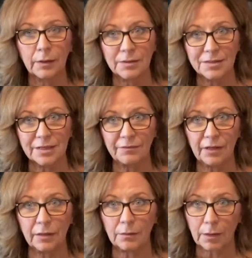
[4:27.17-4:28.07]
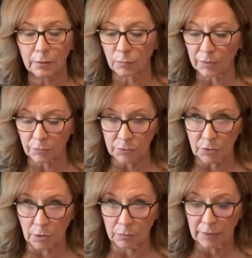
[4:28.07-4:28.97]
stevia and
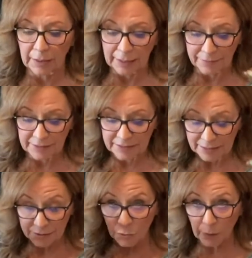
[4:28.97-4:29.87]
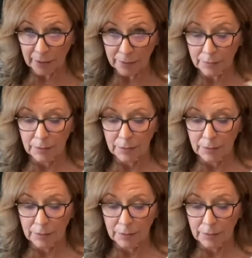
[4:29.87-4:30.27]
erythritol, and they taste great.